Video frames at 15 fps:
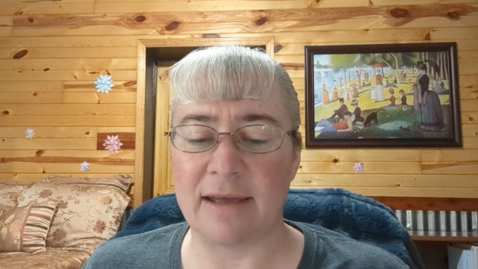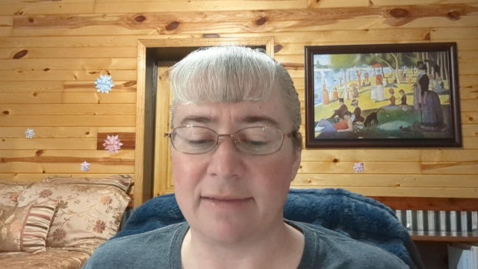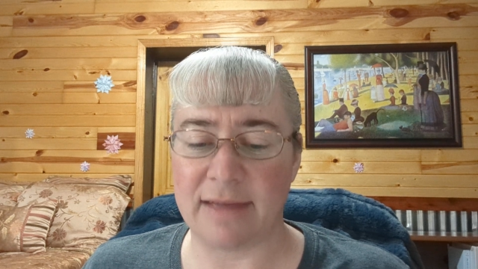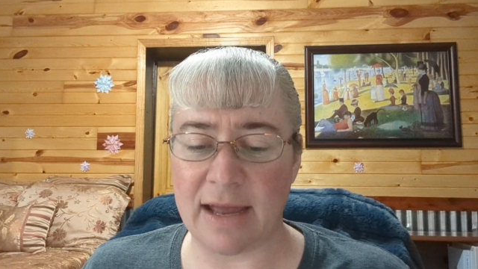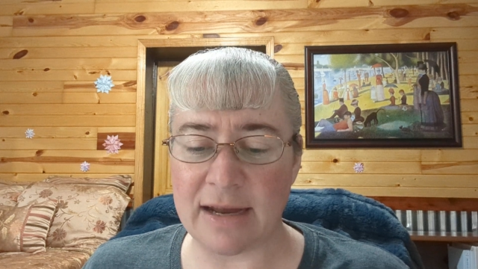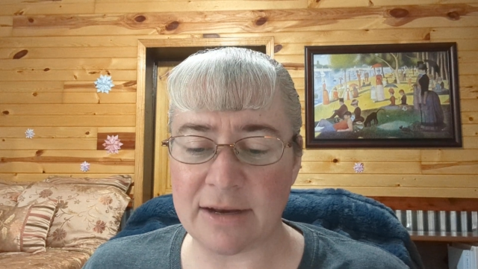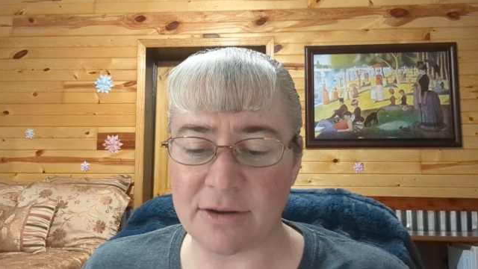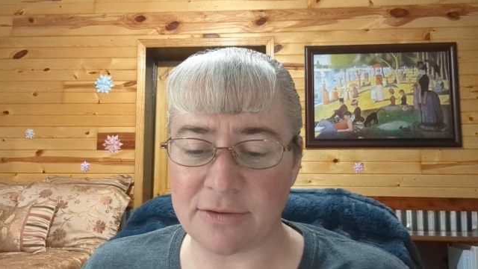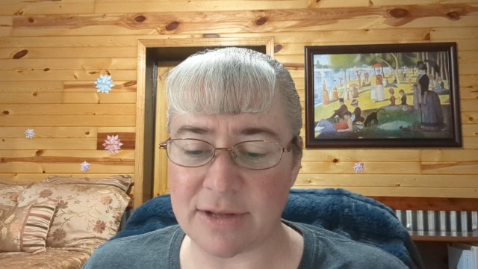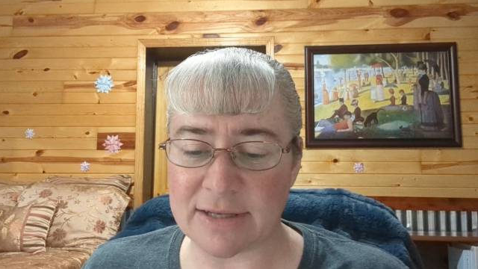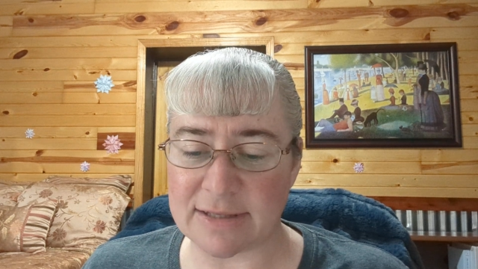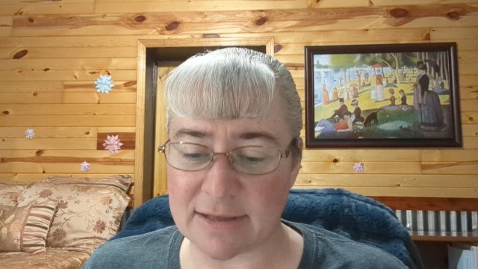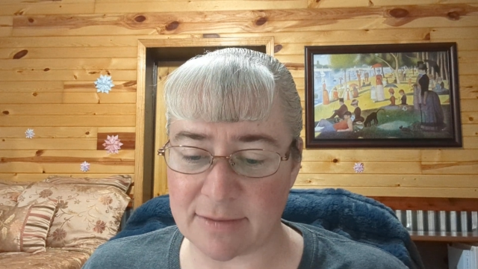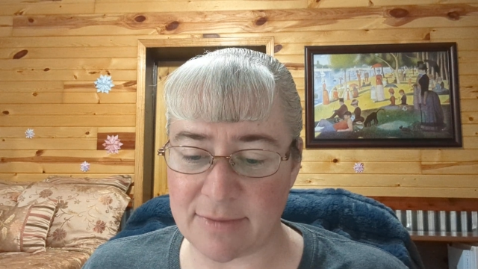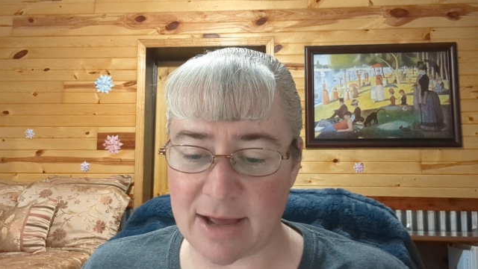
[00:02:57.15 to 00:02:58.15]
They knew that
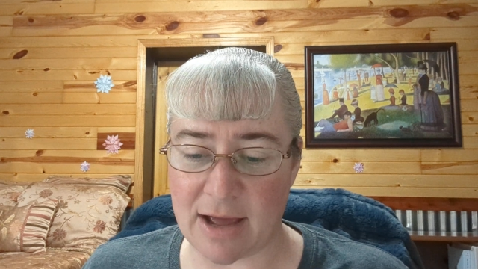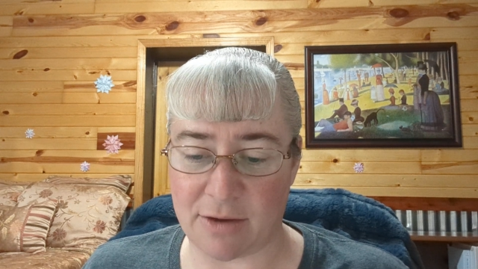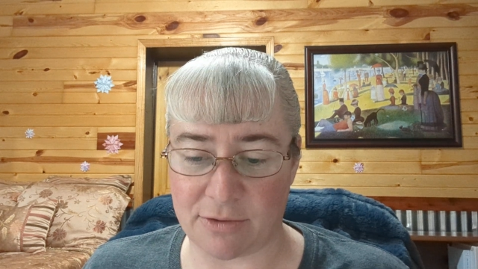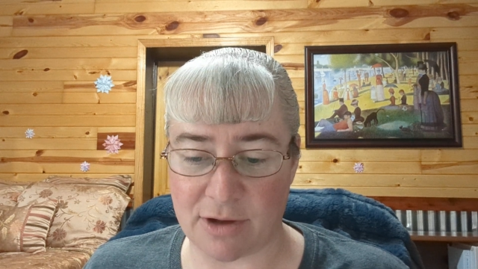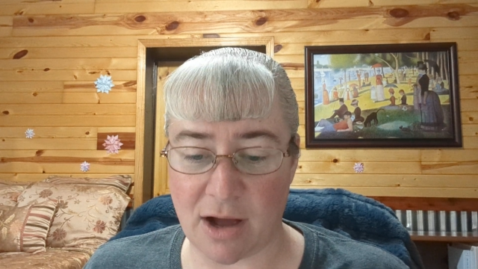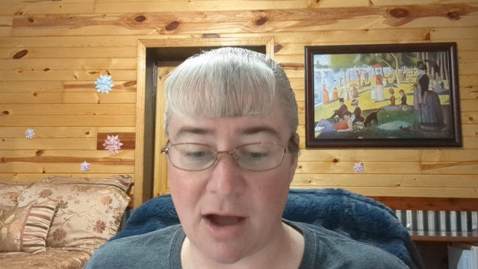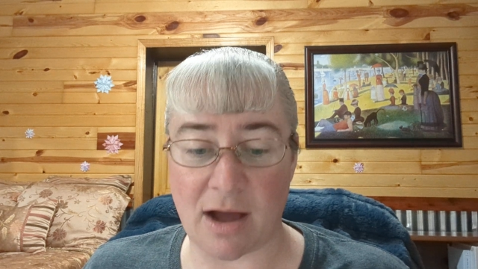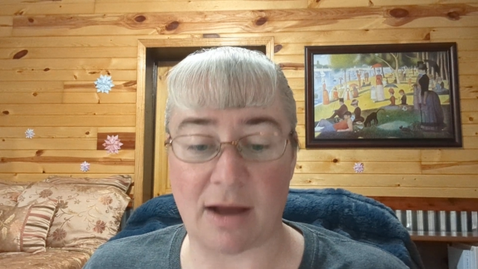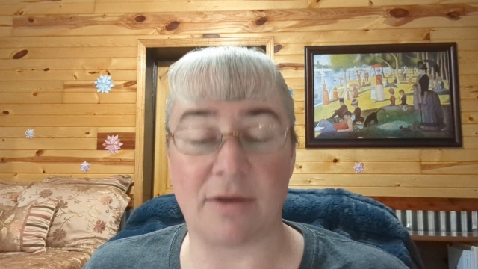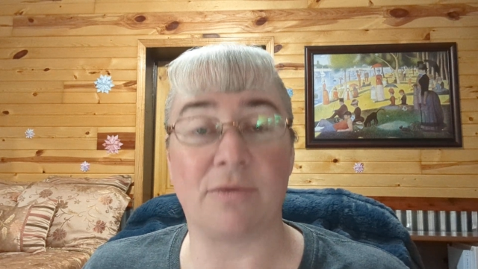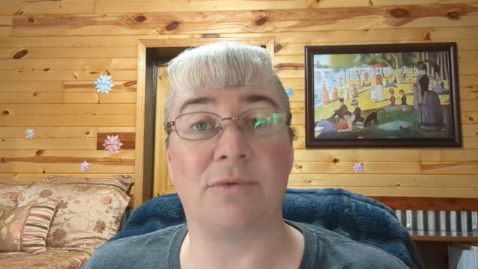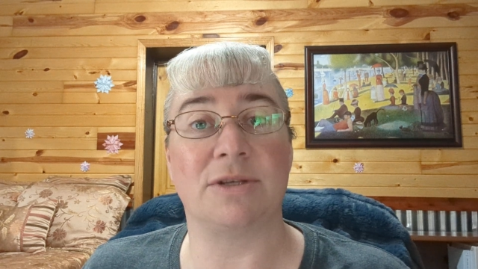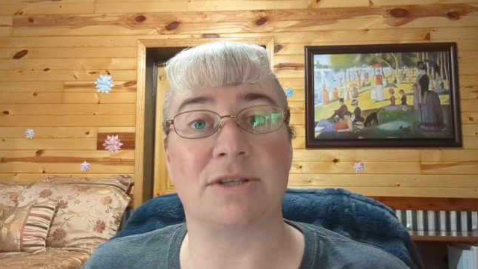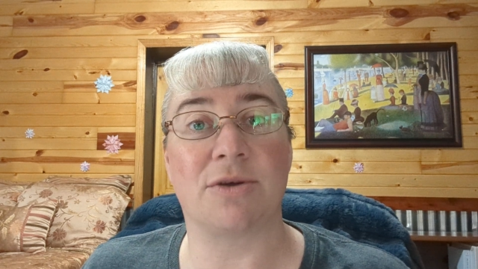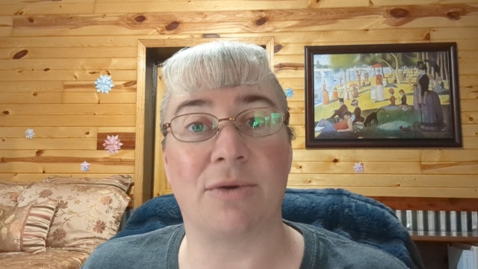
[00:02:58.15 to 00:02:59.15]
somehow God
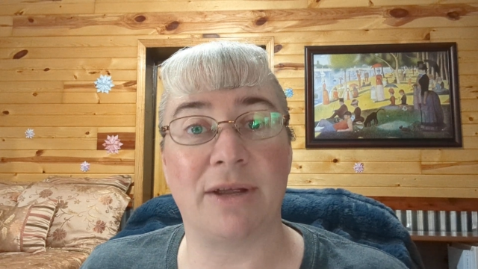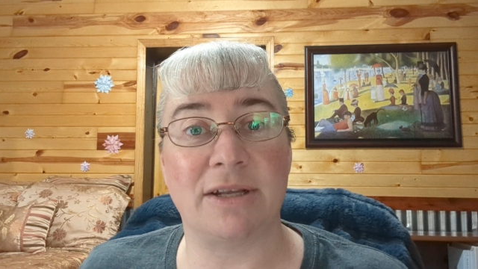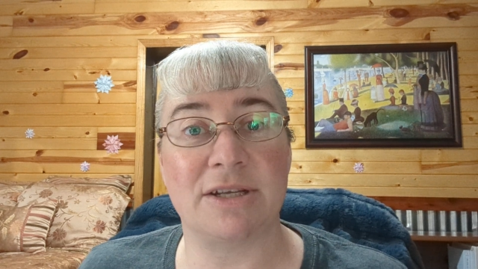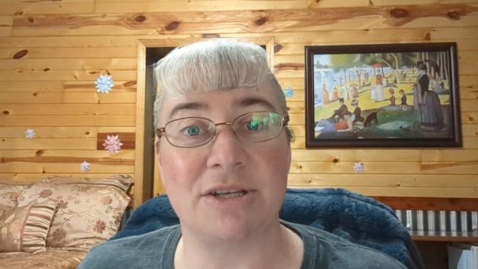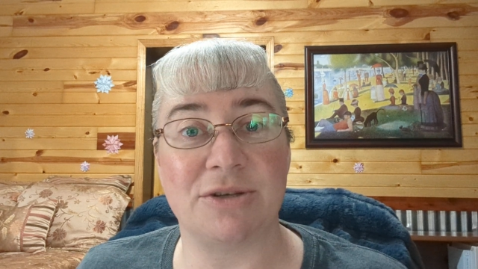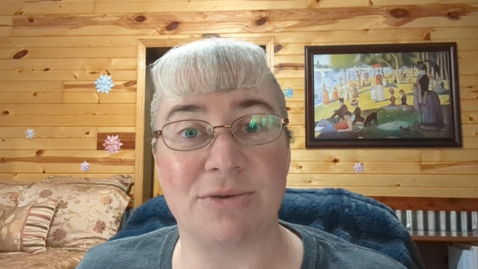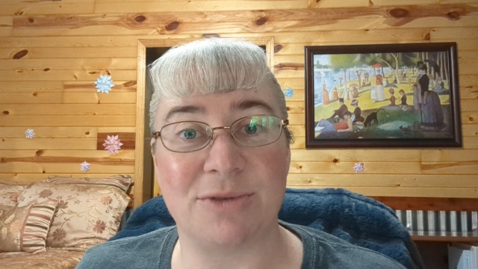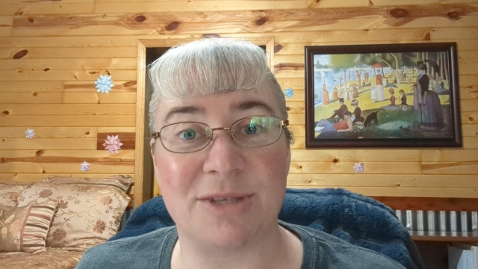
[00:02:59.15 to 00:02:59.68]
was going to do